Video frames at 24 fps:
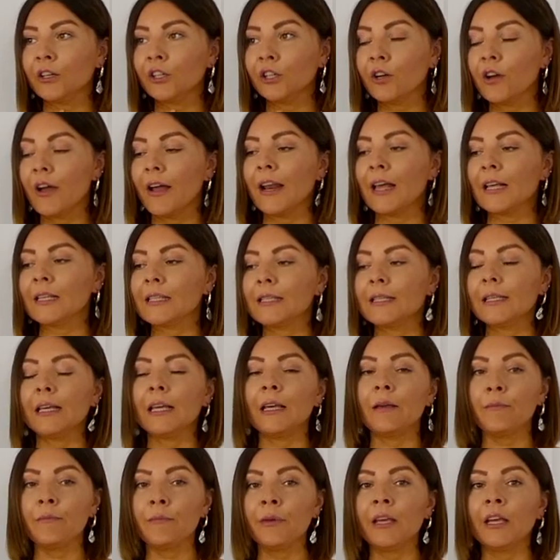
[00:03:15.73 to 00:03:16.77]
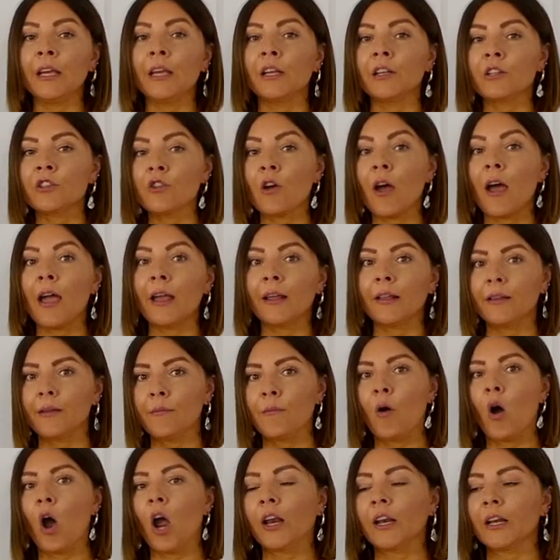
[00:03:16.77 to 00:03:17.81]
you're gonna see me trying
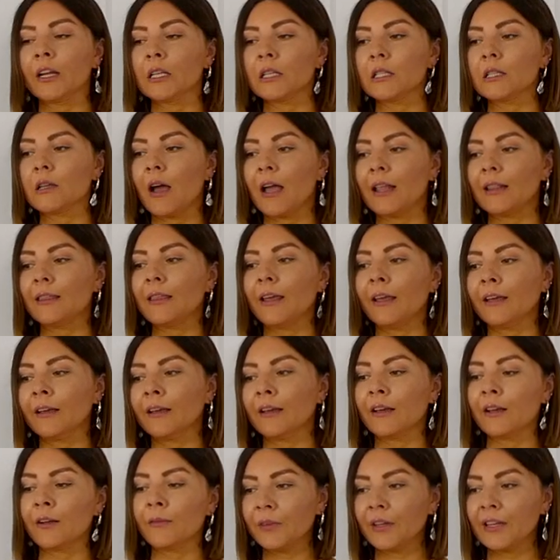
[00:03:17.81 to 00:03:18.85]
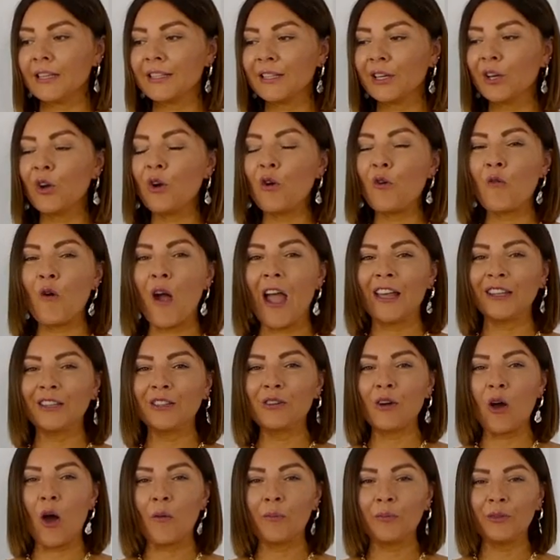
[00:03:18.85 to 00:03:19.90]
them on so I think it's a good way
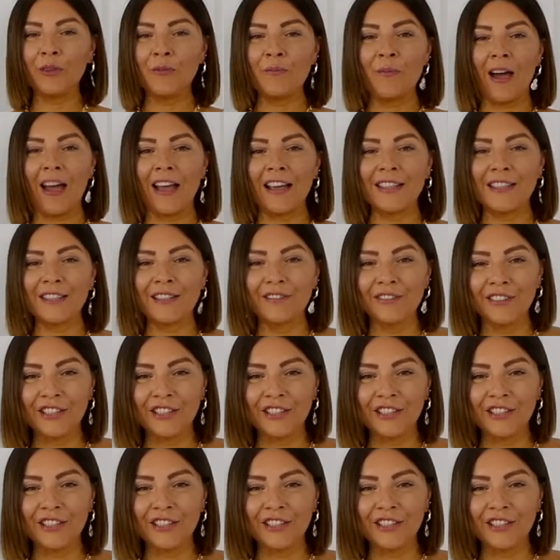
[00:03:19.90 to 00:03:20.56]
to optimize the